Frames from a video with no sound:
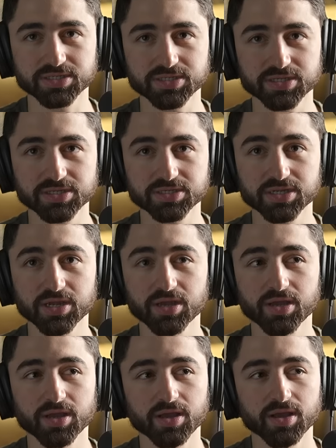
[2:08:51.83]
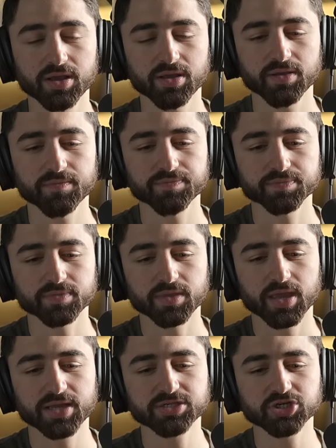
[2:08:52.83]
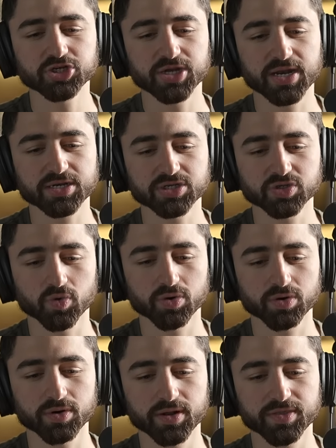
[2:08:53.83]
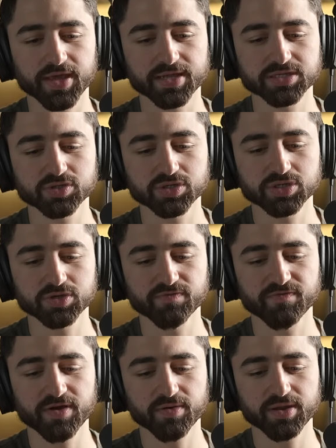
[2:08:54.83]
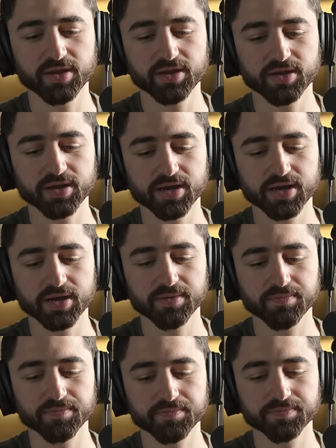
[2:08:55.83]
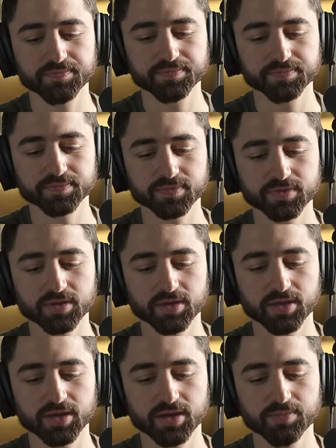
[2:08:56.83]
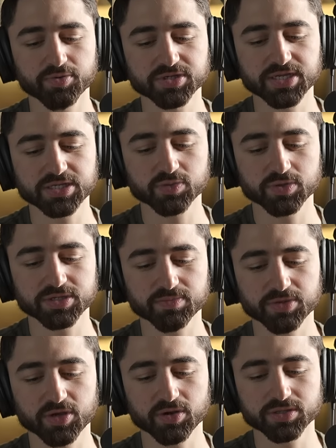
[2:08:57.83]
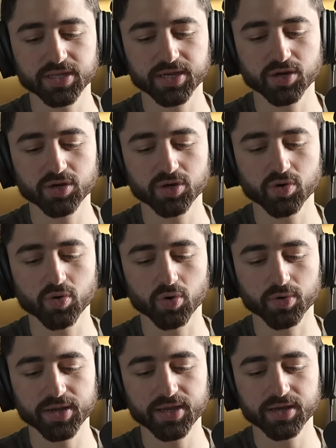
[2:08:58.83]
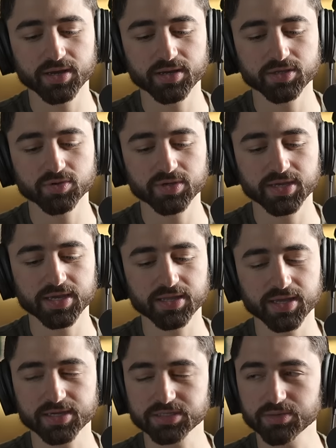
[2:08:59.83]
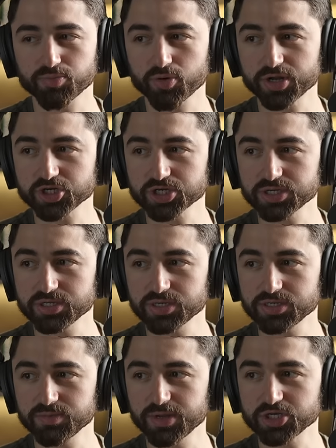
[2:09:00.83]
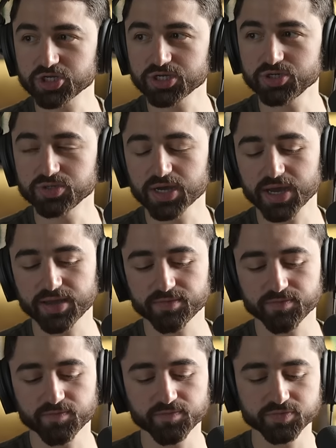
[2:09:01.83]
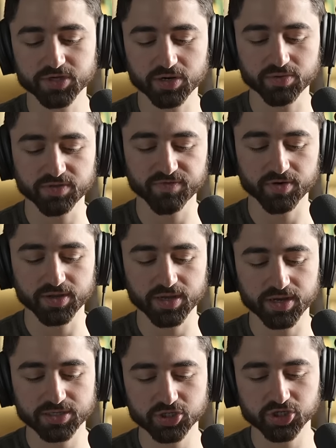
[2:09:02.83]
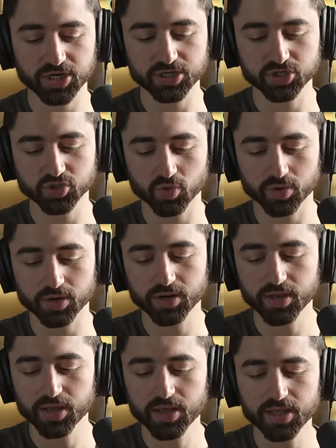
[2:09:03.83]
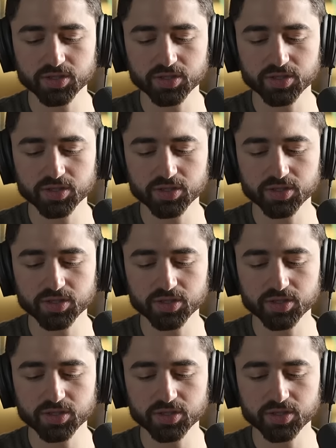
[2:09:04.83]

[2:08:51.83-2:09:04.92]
disease. What is Huntington's disease? It's a genetic disorder that's very um, uh, it presents with something called like chorea. You can get like depression, dementia, and you oh. die generally very young. It's a genetic disorder. Mm-hmm.